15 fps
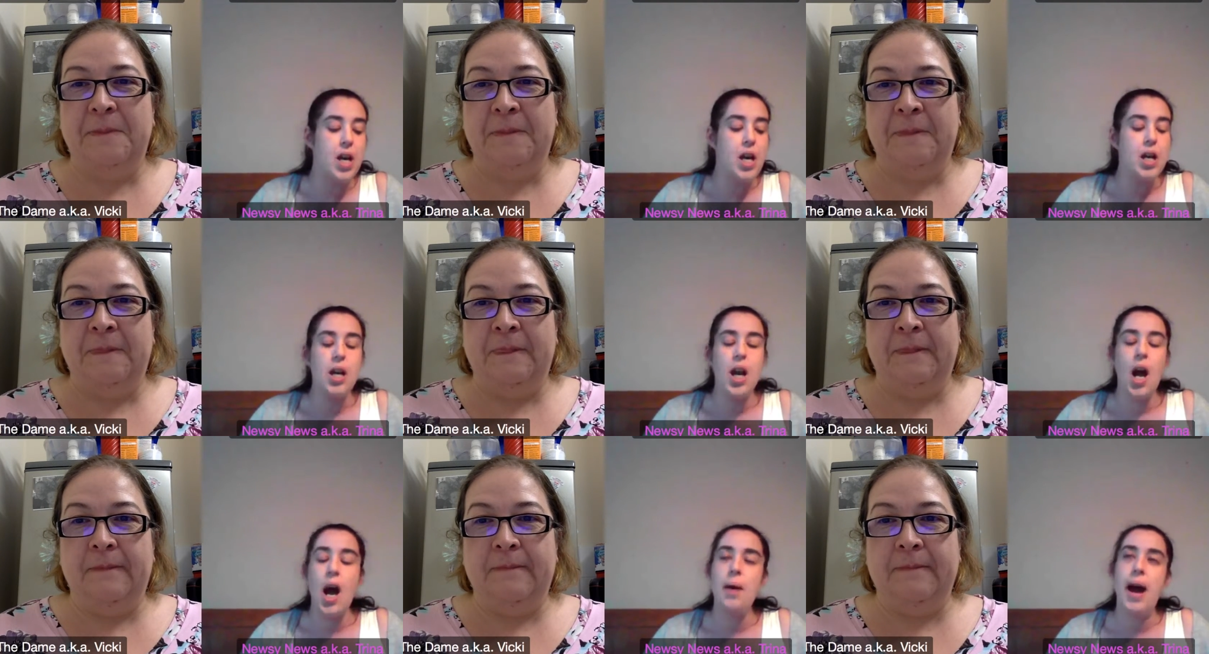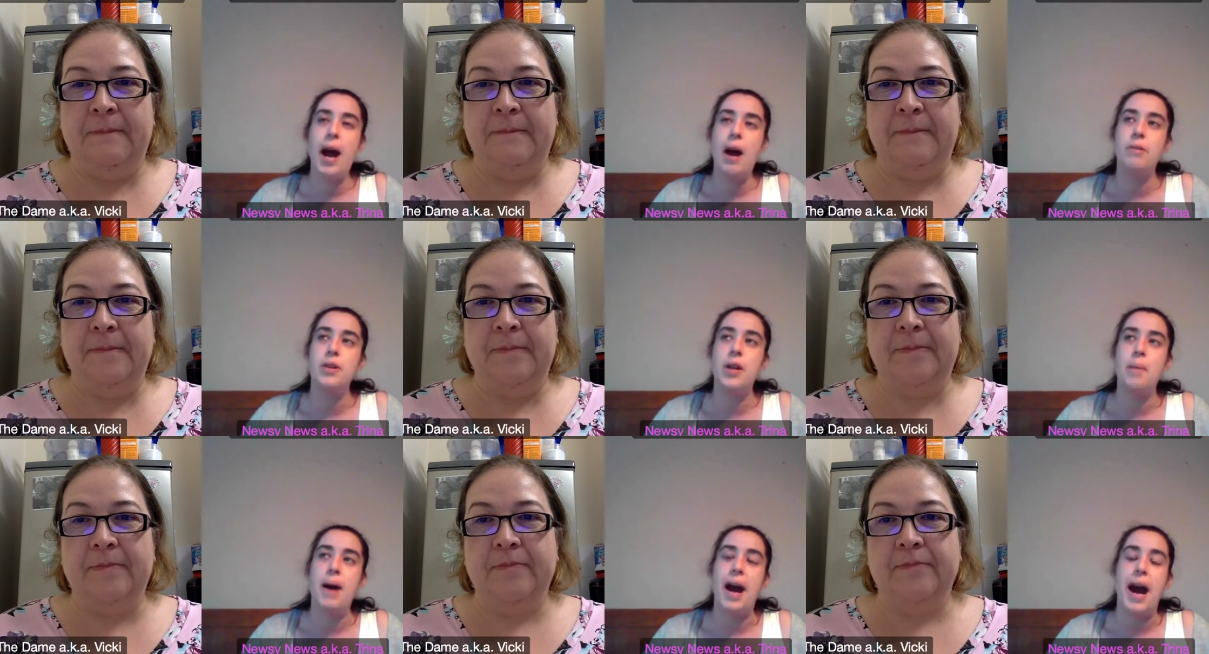Speaker 1: you know how
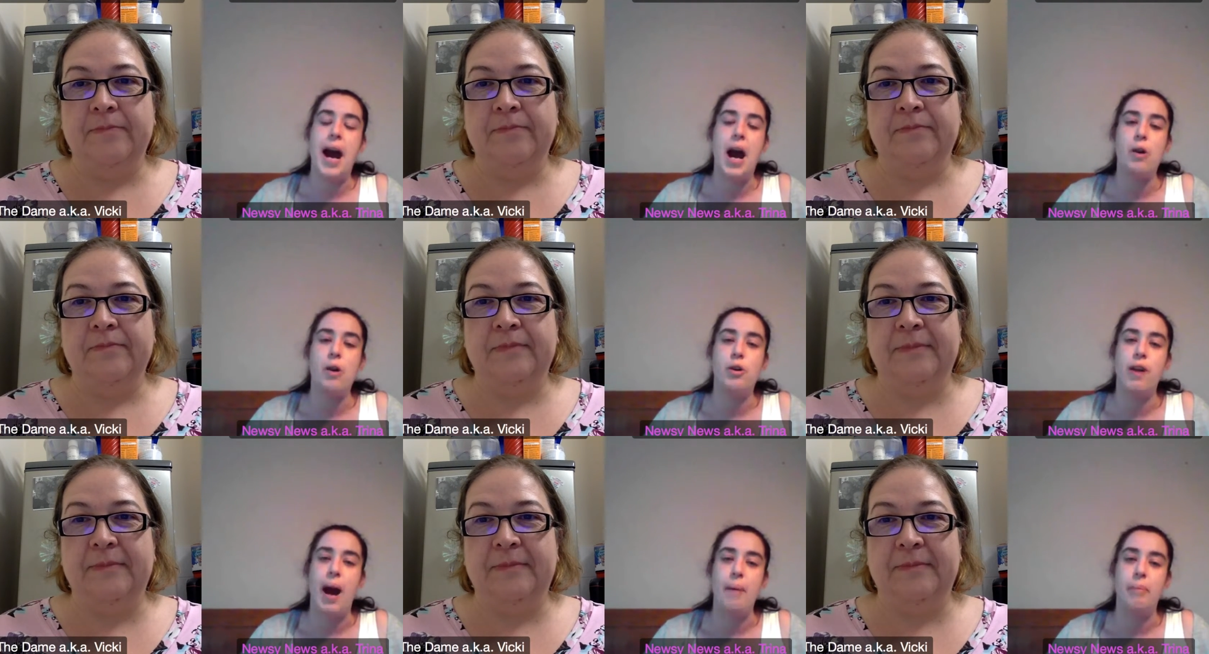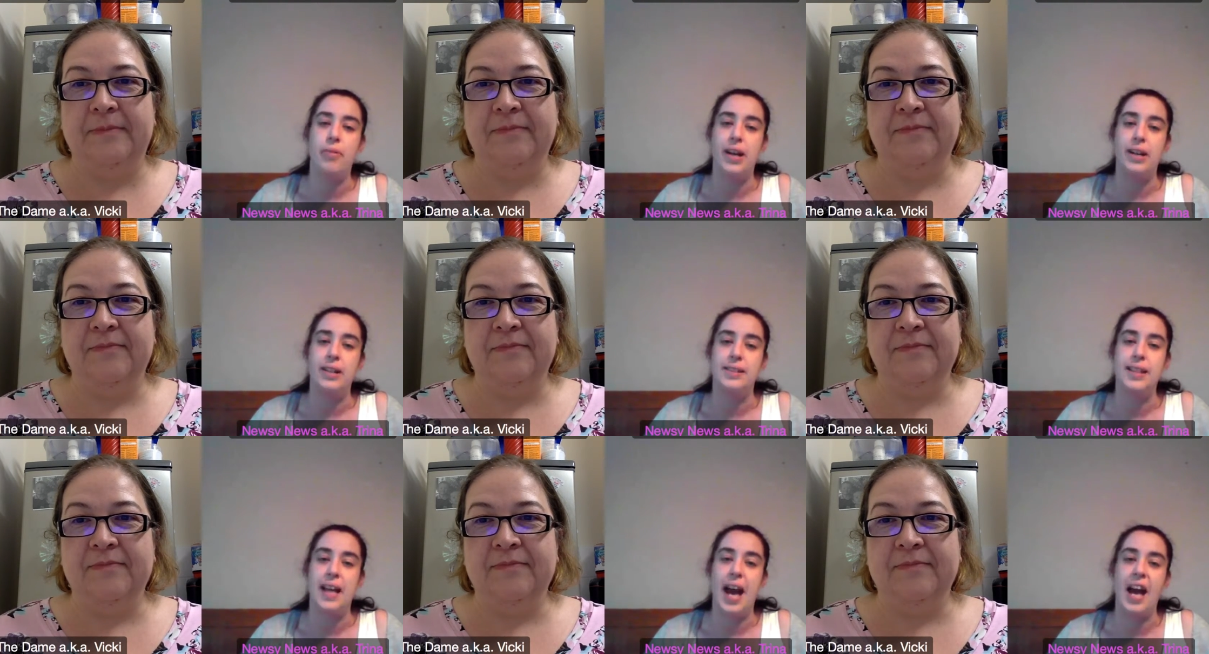no matter how crap
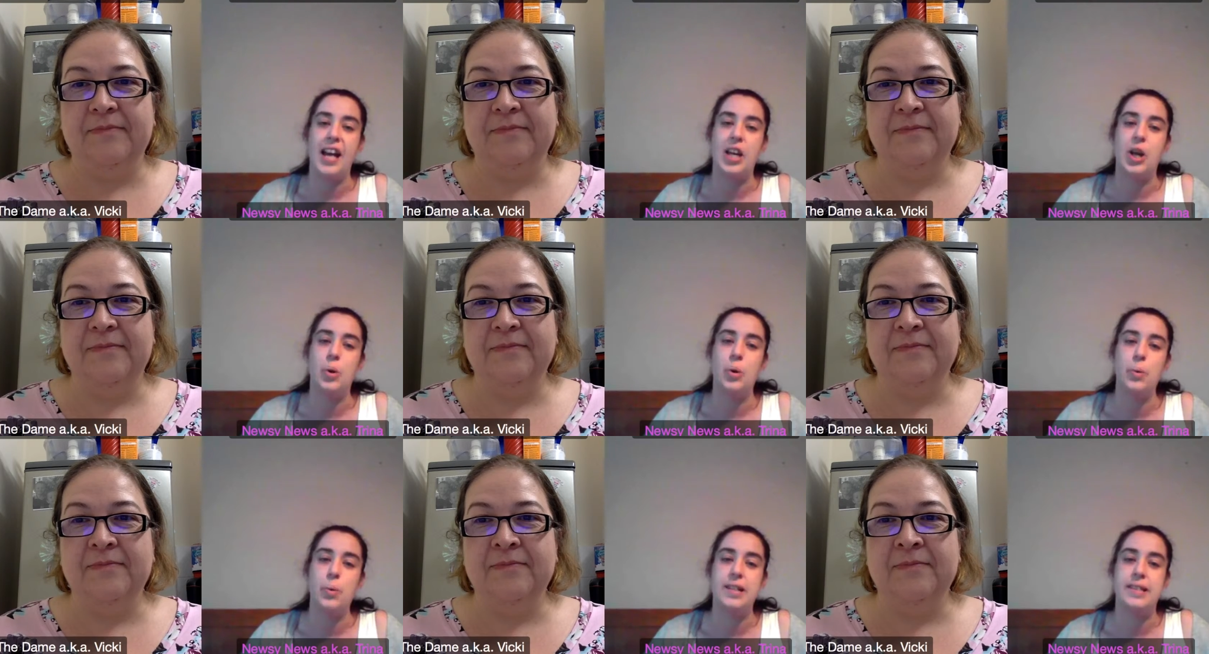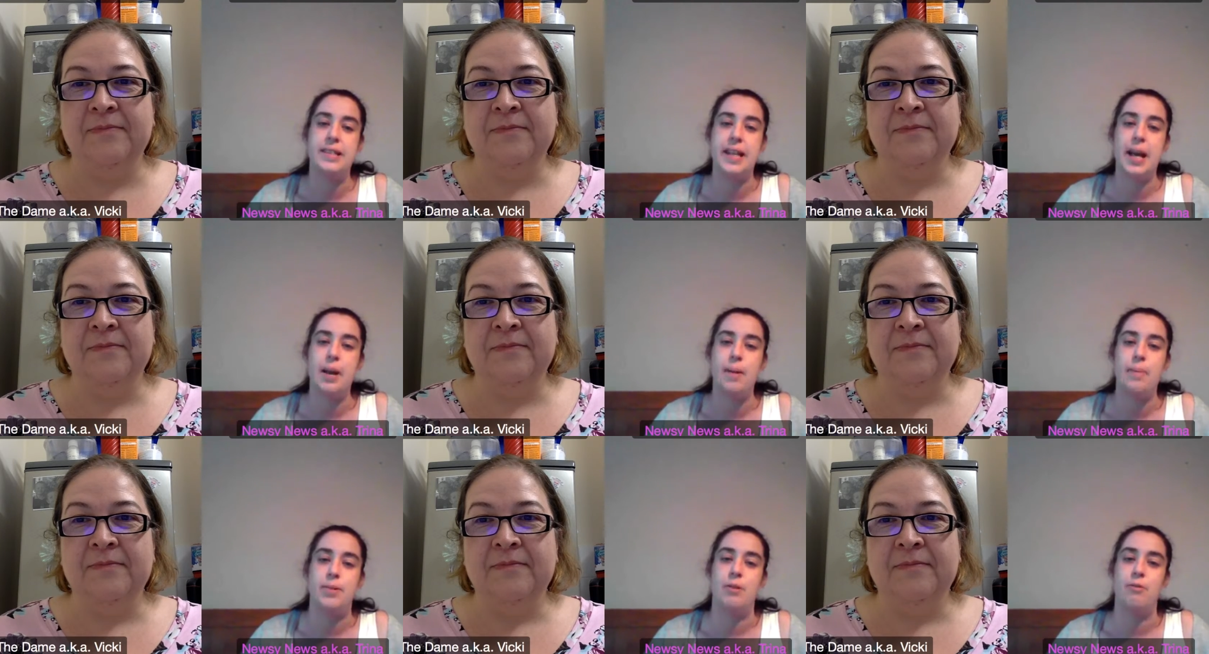things get, you always
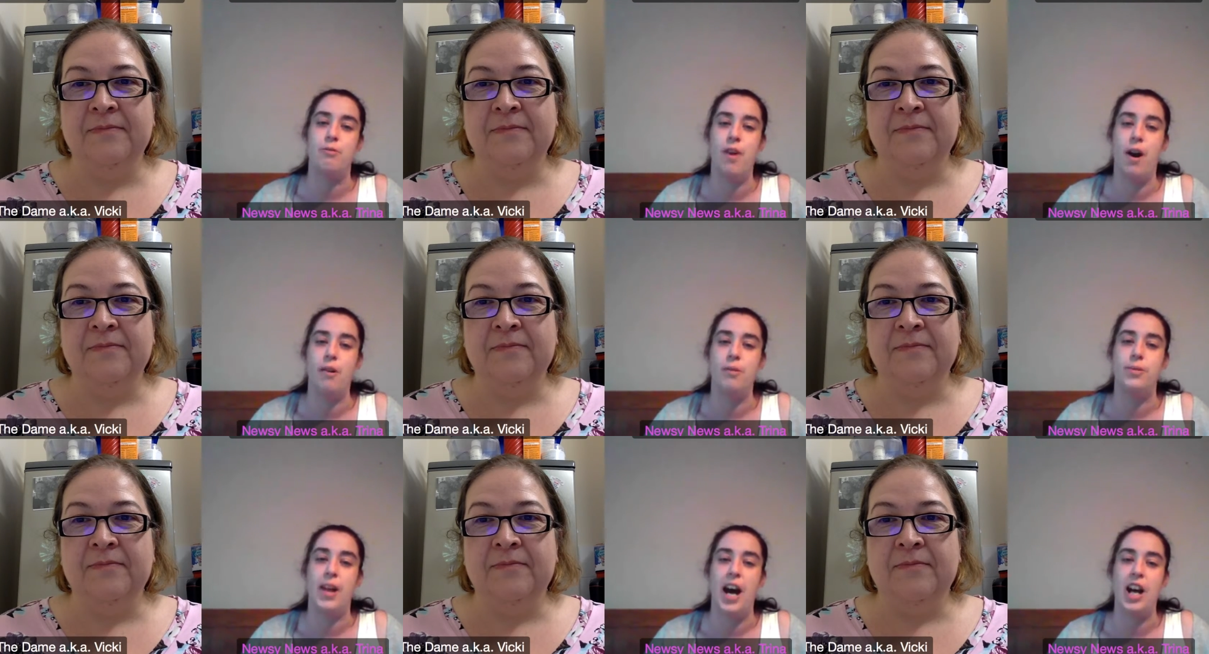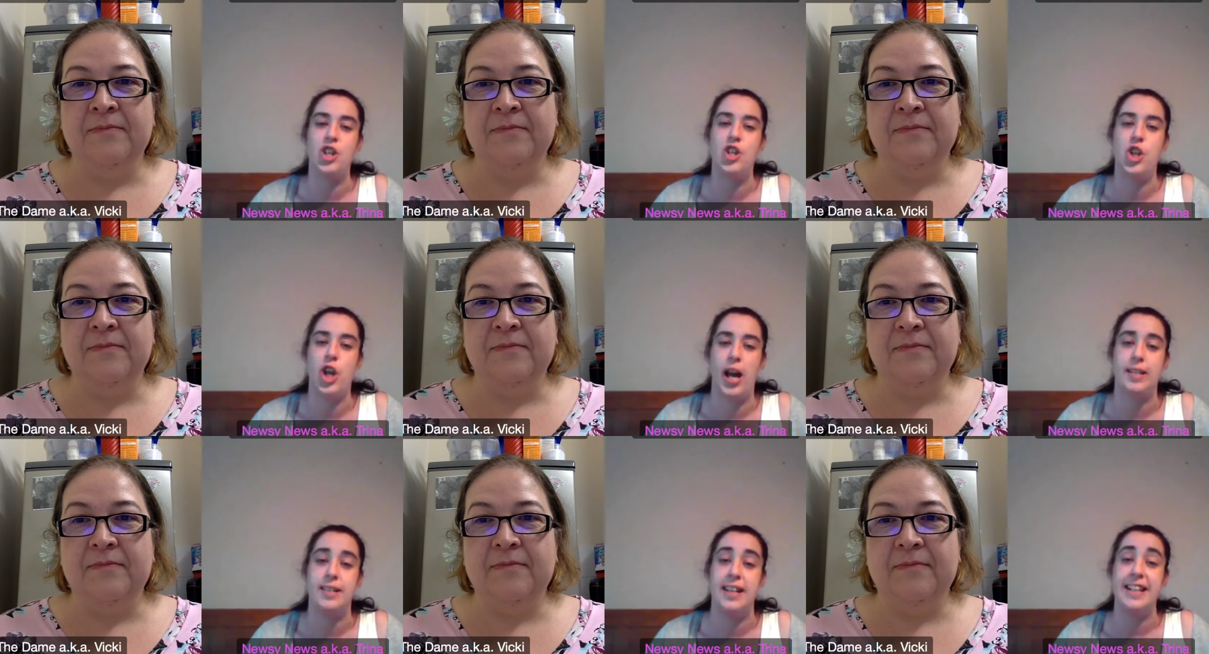seem to roll that
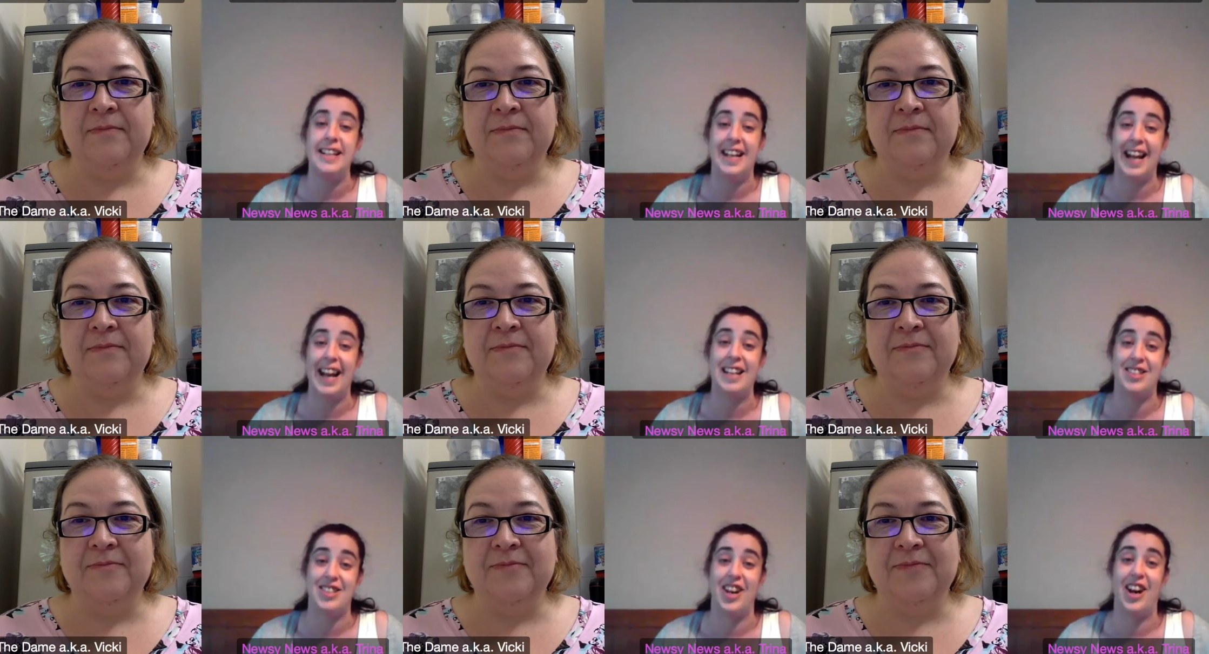shit in glitter.